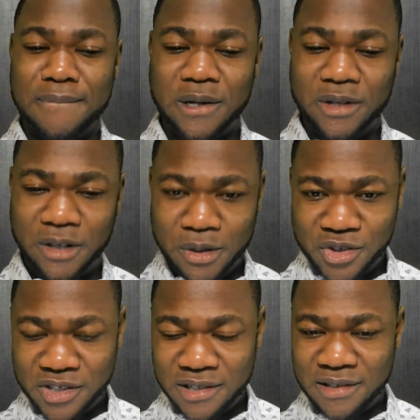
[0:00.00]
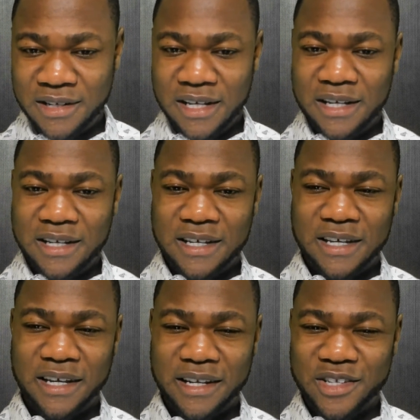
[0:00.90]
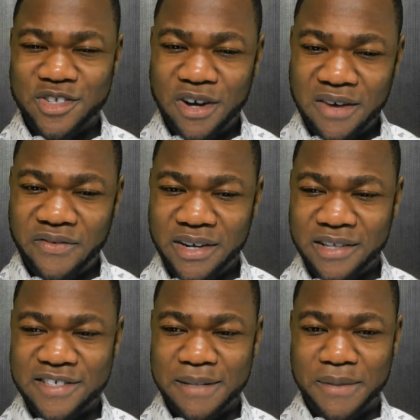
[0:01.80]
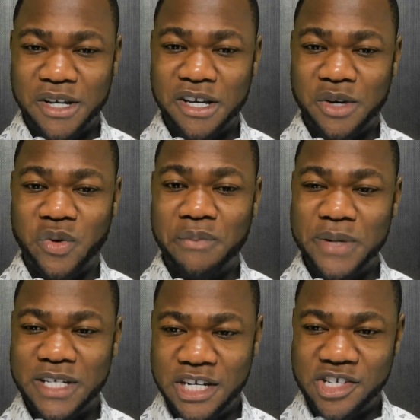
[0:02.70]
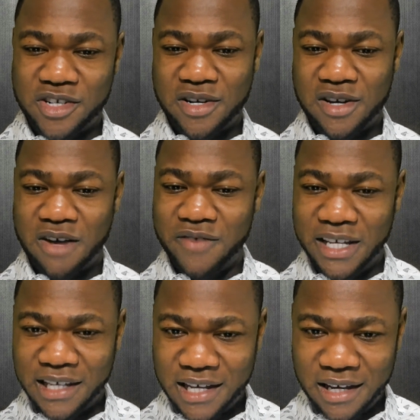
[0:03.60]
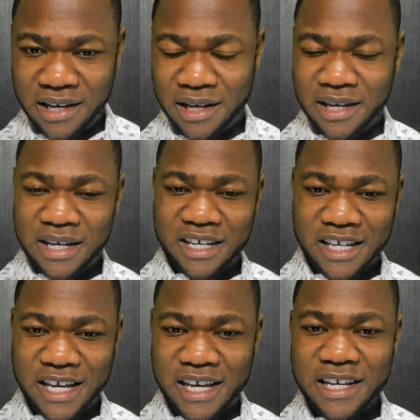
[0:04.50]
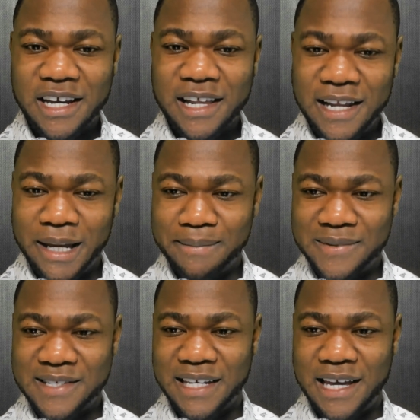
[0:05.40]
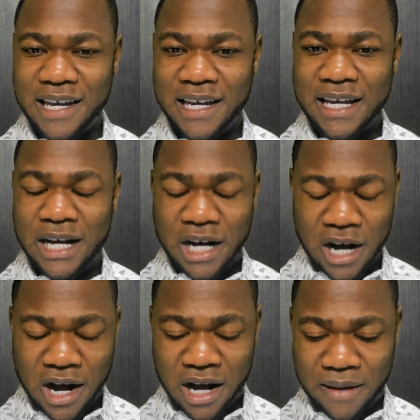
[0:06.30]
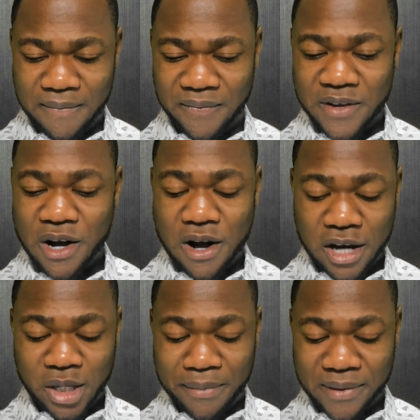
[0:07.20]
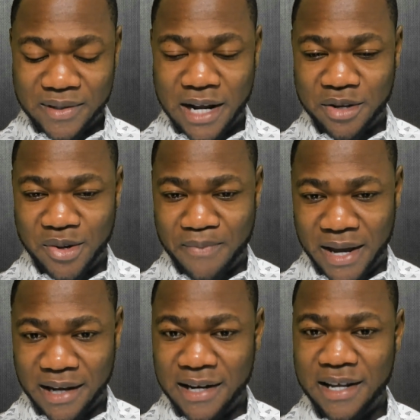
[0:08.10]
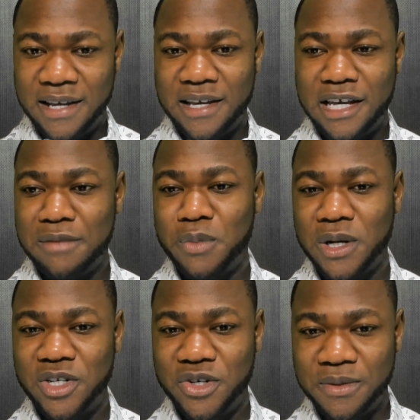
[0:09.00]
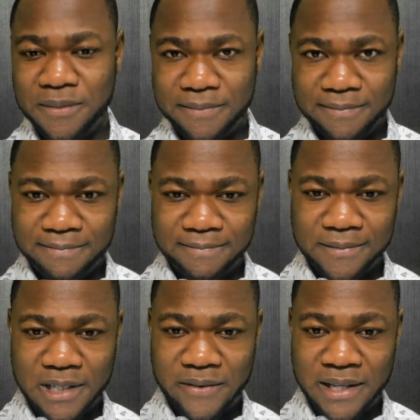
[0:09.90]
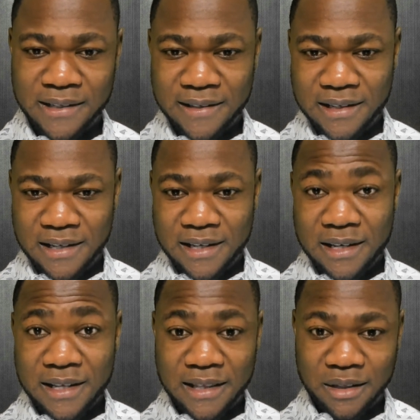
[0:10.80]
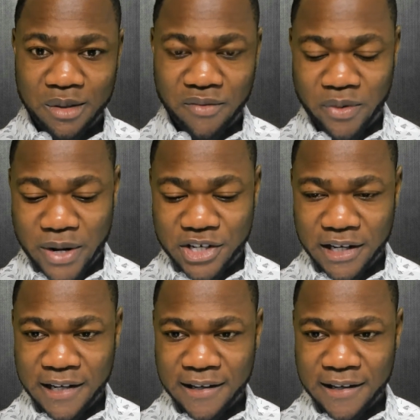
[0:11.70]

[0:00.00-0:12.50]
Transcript: conclusion. Again, it's simply a repetition of the key claims, key arguments that you made in part two. All right. Thank you for watching.